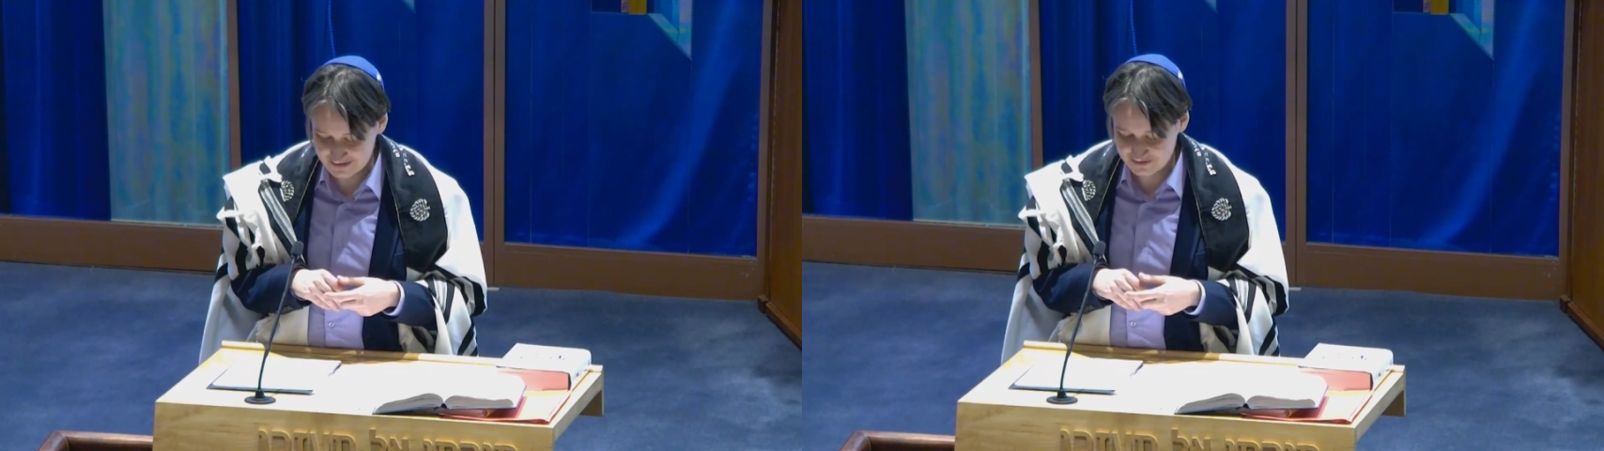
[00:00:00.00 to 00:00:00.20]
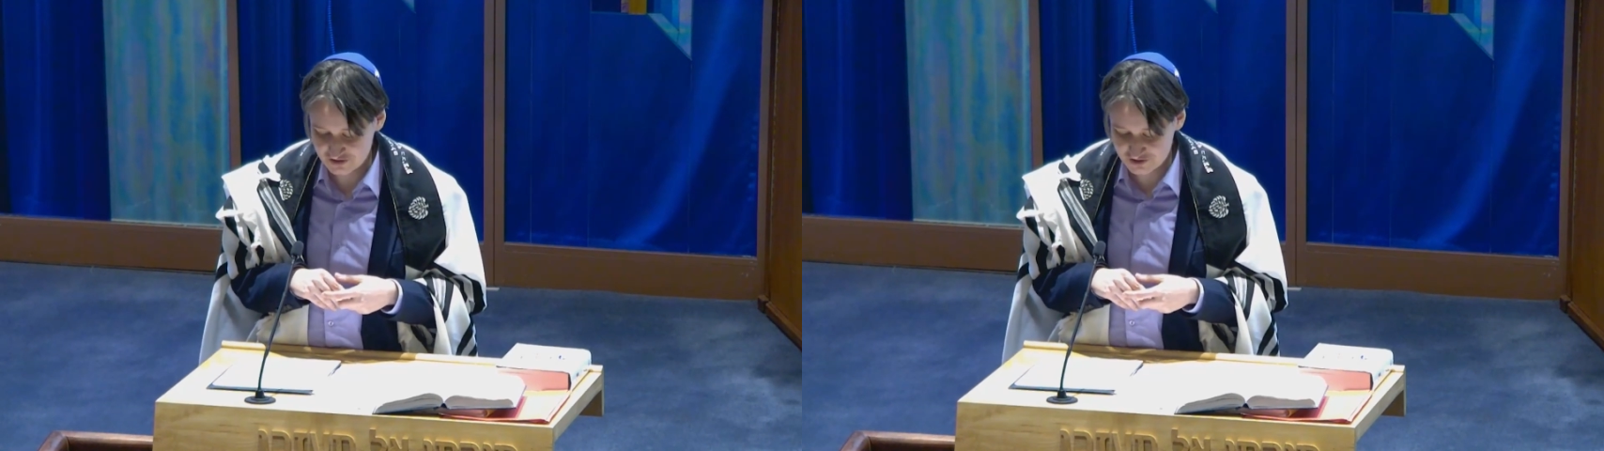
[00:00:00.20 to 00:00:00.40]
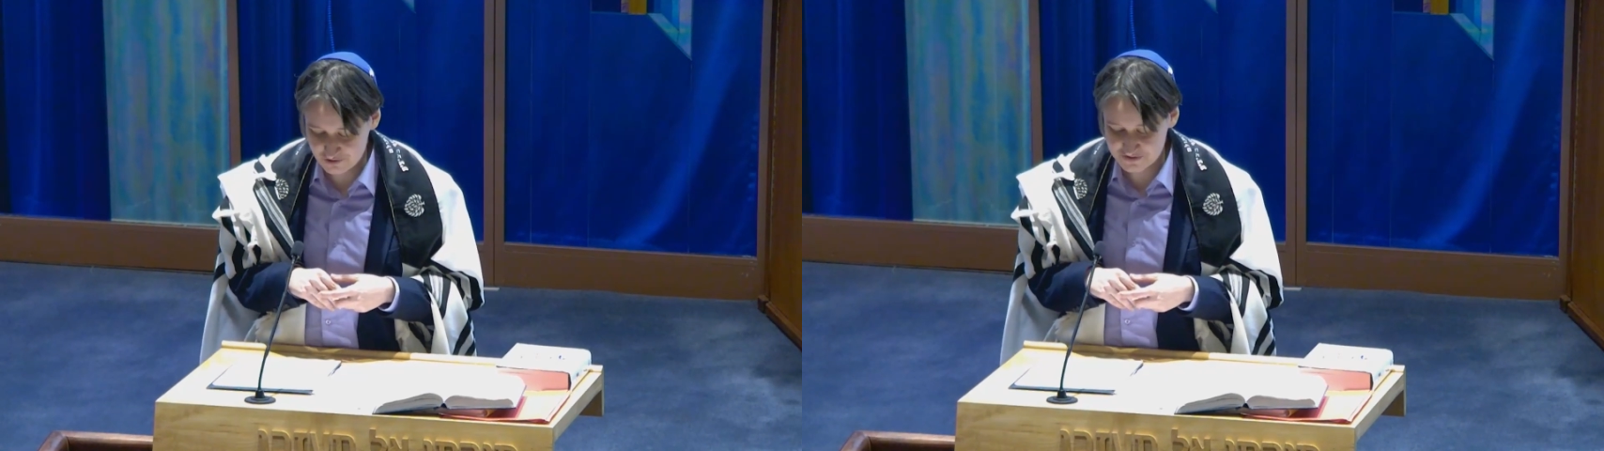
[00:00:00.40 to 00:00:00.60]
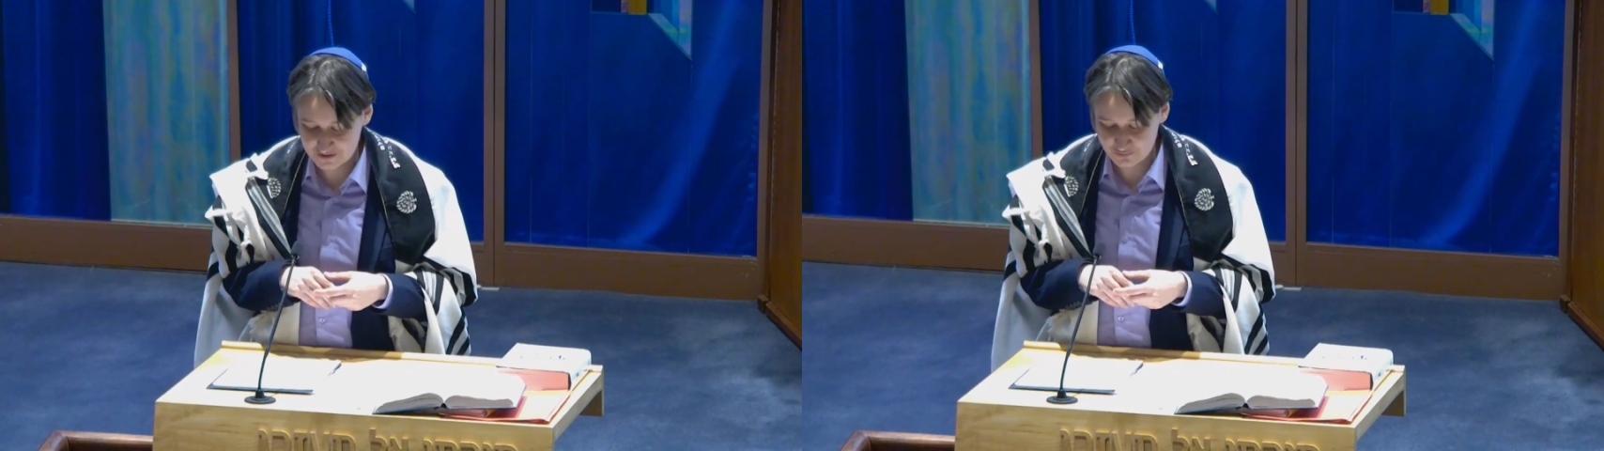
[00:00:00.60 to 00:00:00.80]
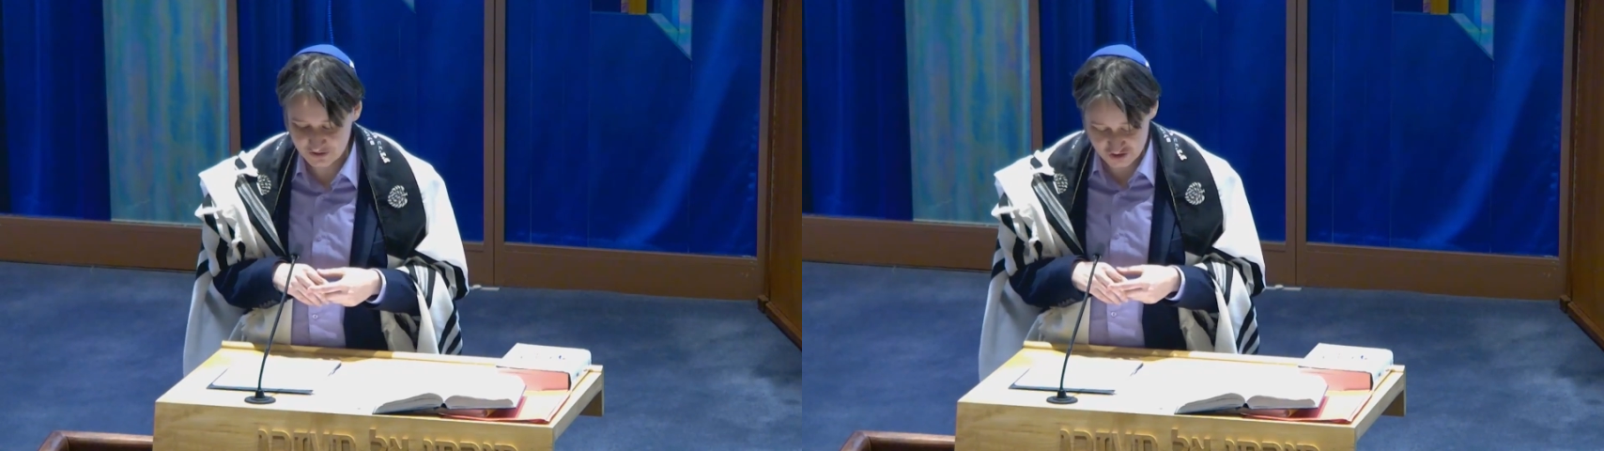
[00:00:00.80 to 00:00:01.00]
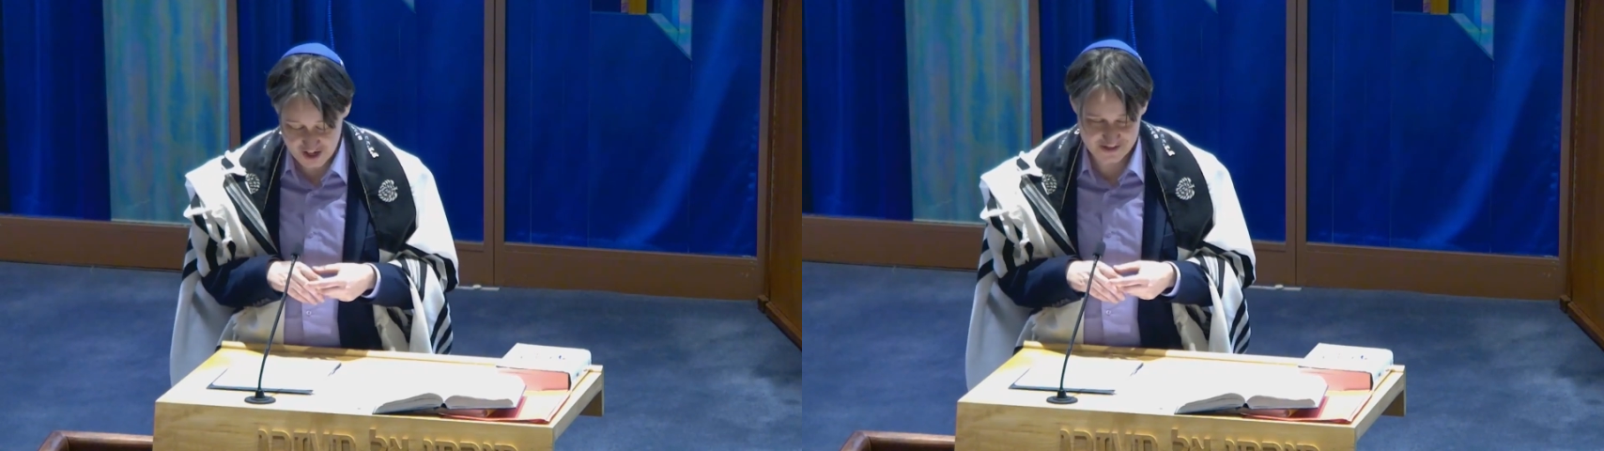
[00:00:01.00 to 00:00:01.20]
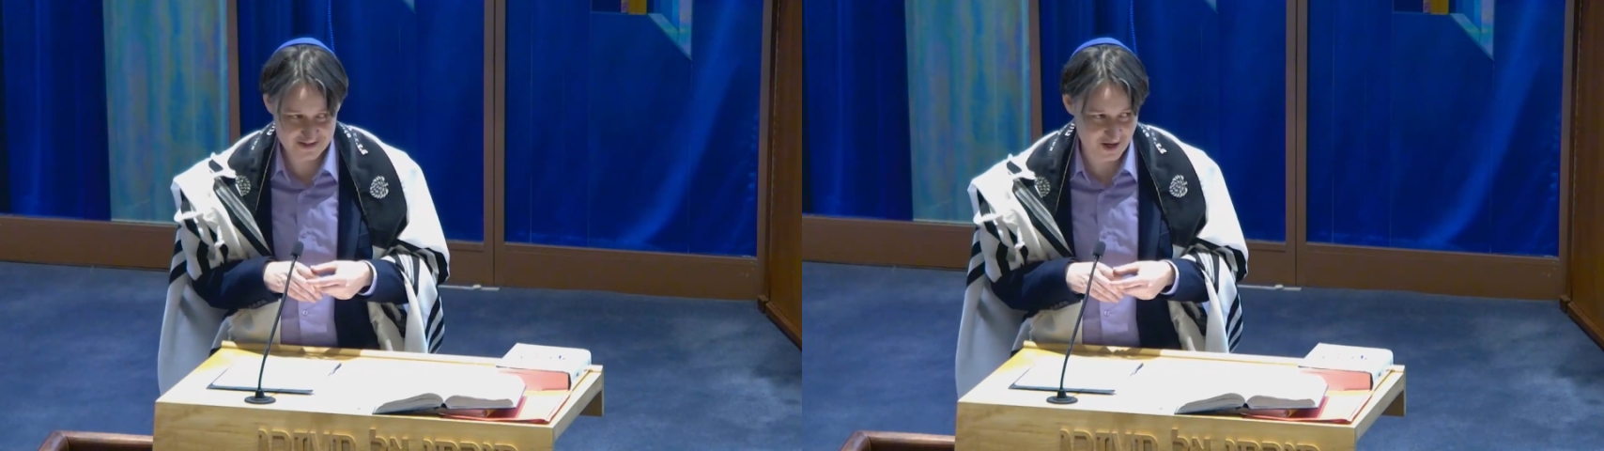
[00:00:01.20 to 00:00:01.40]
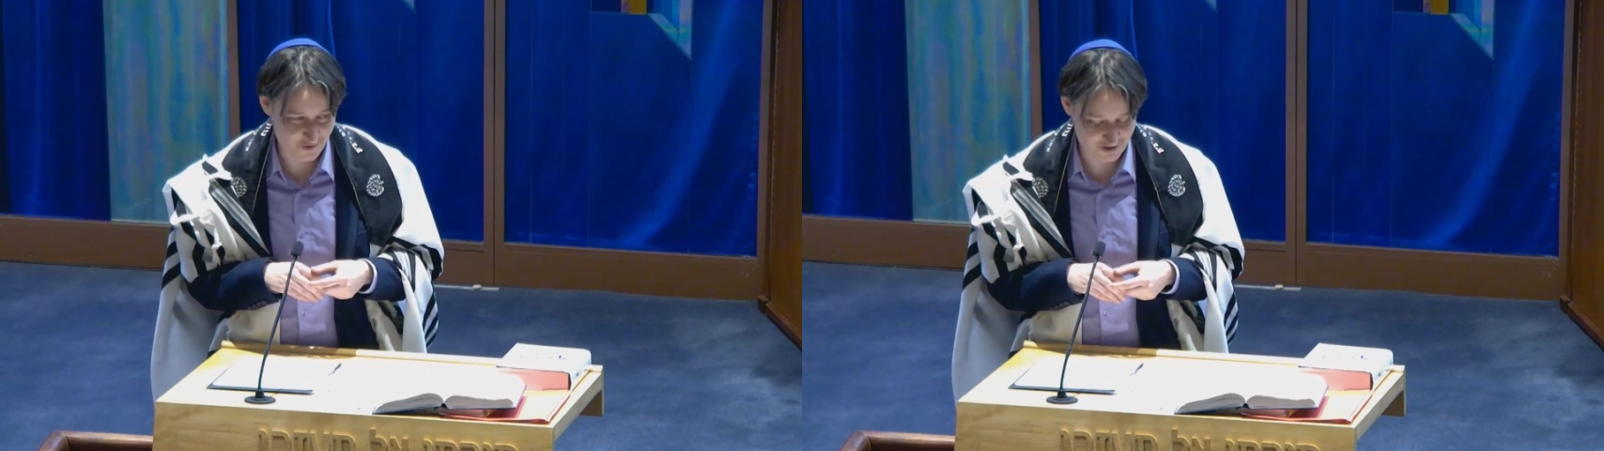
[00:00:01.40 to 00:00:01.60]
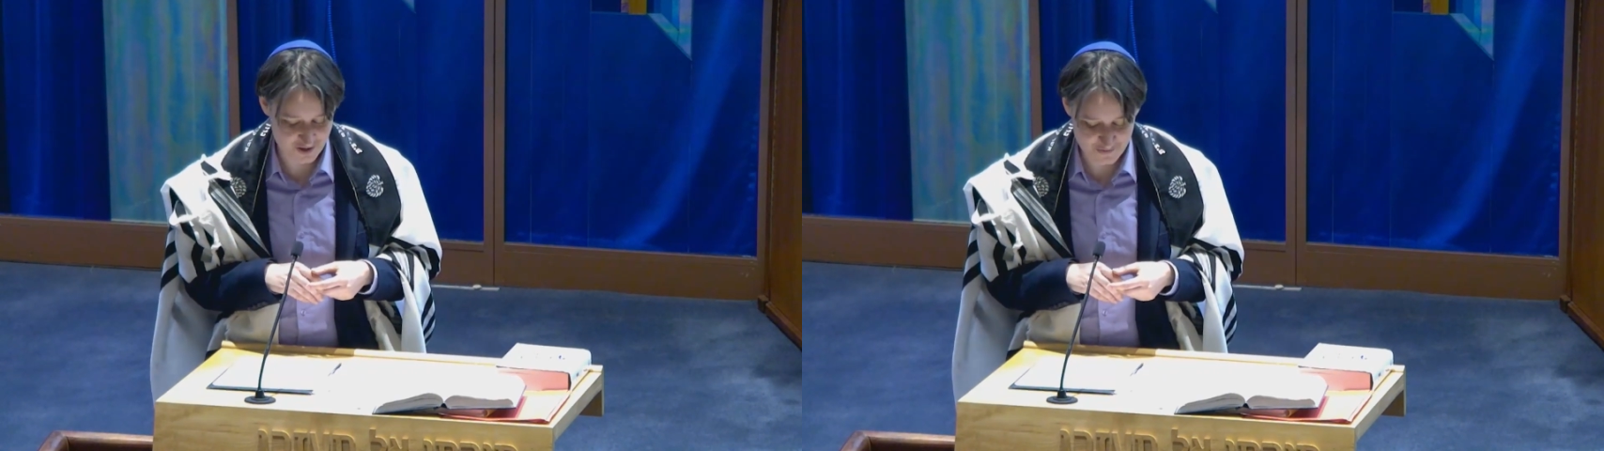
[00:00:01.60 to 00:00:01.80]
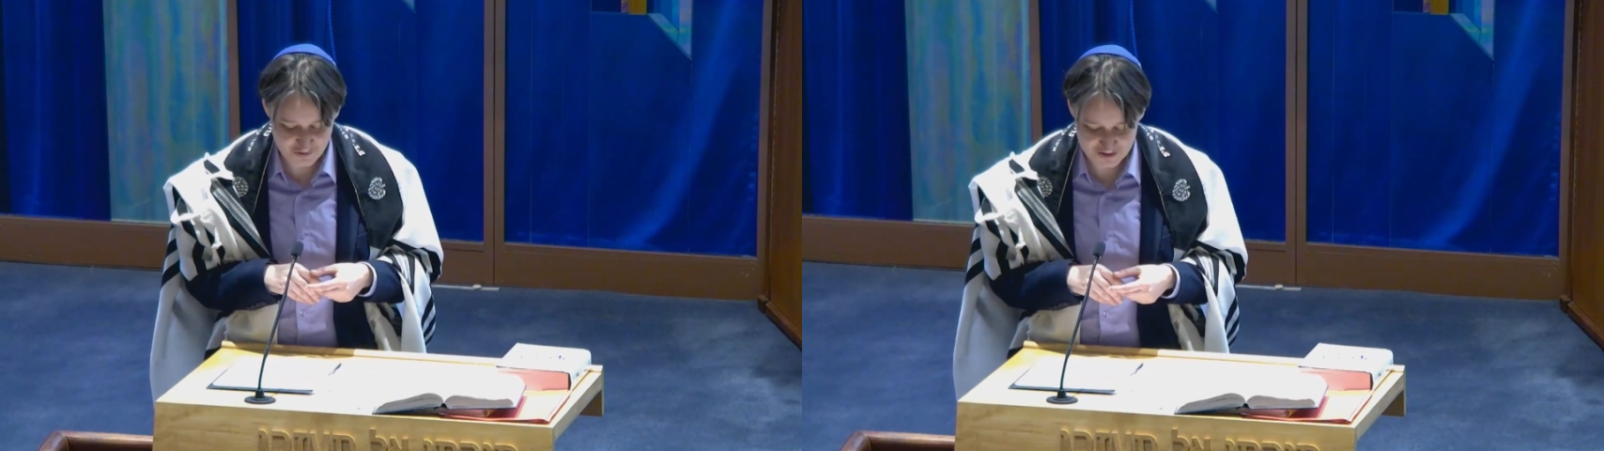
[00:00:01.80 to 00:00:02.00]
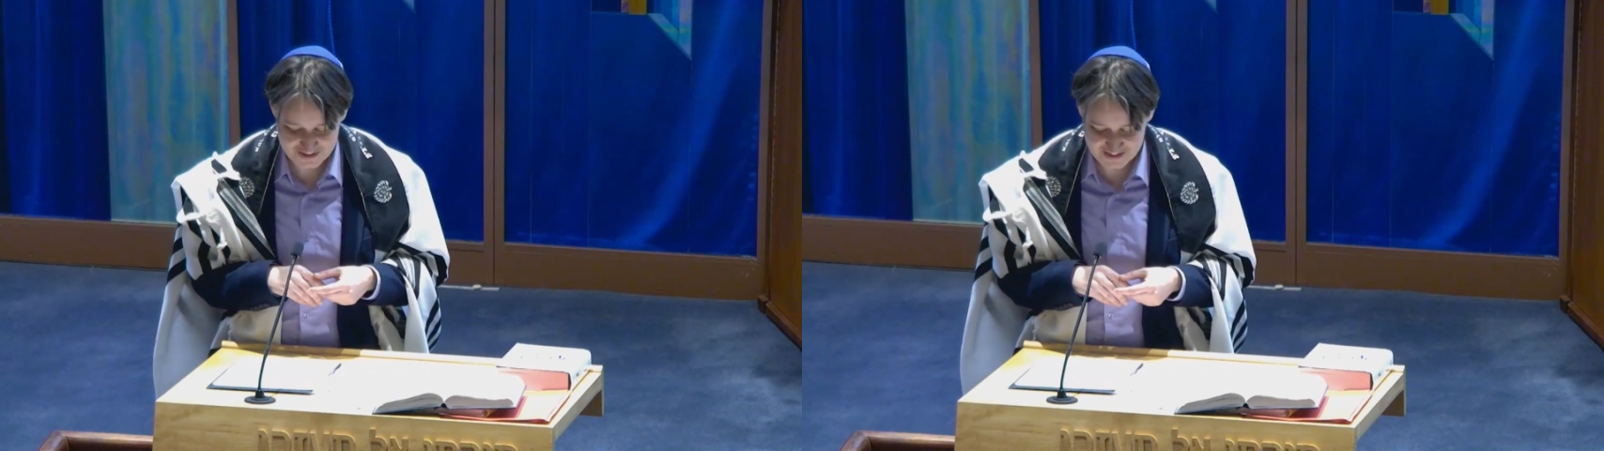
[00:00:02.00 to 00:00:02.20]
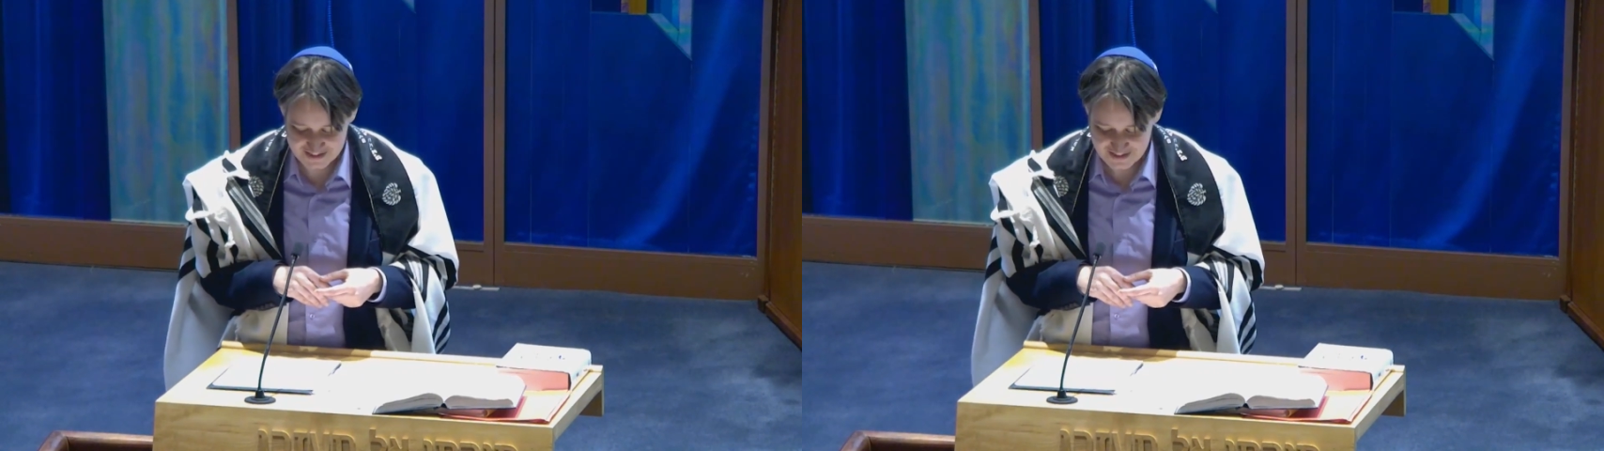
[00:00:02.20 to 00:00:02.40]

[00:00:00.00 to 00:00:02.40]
It shows that we trust our community.